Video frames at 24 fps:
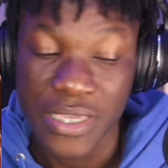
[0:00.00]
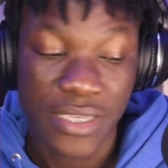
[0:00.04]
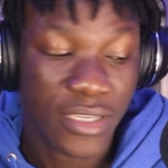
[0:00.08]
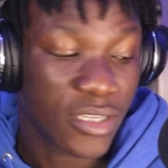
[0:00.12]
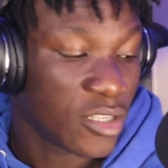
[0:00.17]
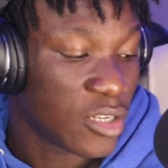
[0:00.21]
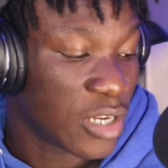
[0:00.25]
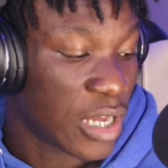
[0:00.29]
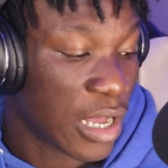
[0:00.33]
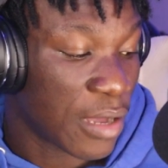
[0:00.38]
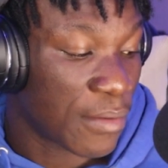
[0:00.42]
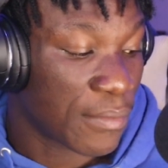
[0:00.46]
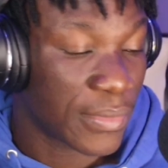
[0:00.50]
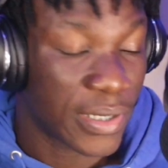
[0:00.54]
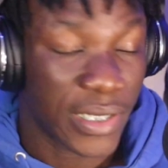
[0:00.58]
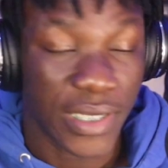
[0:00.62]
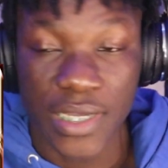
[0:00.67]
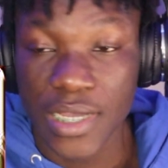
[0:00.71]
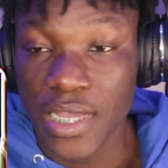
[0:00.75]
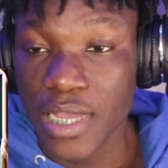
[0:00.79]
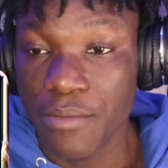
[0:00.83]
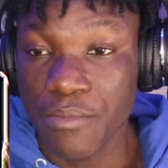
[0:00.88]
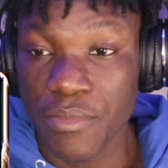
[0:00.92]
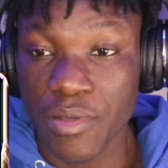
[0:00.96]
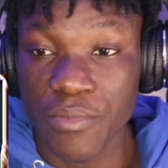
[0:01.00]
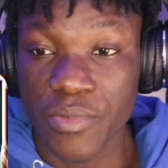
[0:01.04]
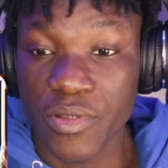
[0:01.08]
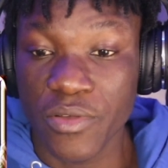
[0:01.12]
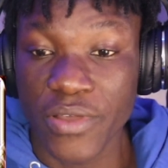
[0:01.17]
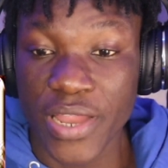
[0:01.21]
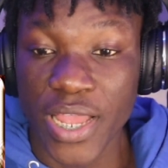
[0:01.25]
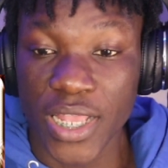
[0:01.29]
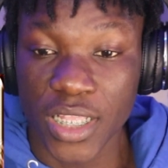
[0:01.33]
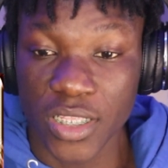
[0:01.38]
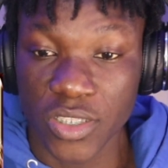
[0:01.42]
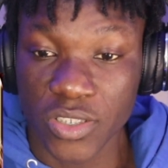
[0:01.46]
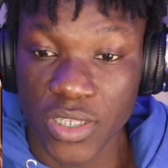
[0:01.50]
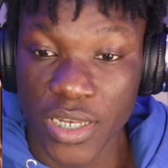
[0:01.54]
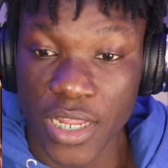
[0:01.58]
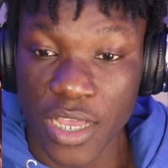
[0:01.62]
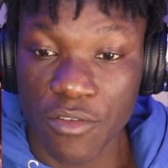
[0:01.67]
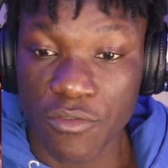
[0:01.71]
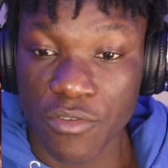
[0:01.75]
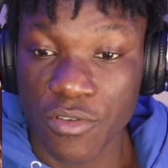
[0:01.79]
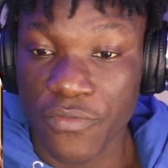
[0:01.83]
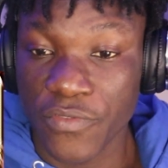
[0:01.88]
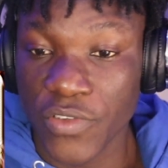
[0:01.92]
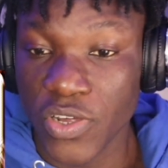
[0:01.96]
You know, I'm, I'm gonna be reacting to
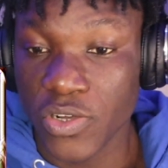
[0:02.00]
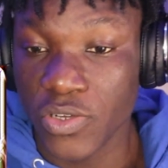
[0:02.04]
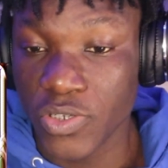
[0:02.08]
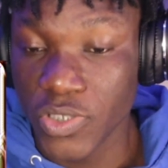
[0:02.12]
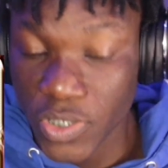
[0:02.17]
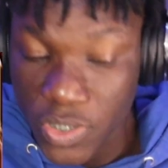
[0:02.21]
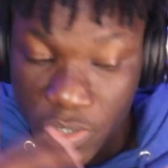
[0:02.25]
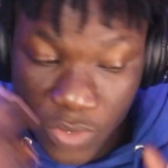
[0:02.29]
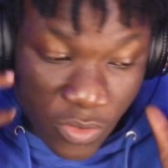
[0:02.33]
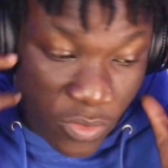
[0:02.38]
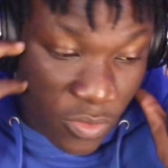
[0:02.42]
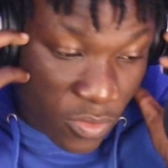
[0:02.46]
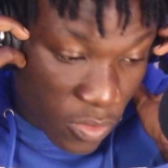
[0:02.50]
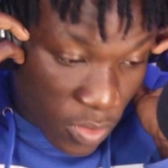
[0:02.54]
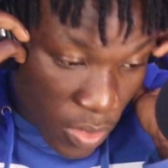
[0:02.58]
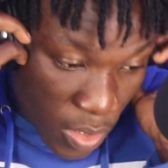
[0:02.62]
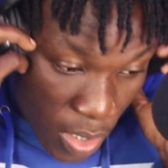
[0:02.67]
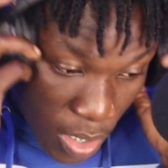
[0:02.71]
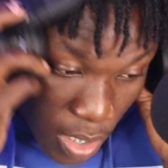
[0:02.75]
that one very soon.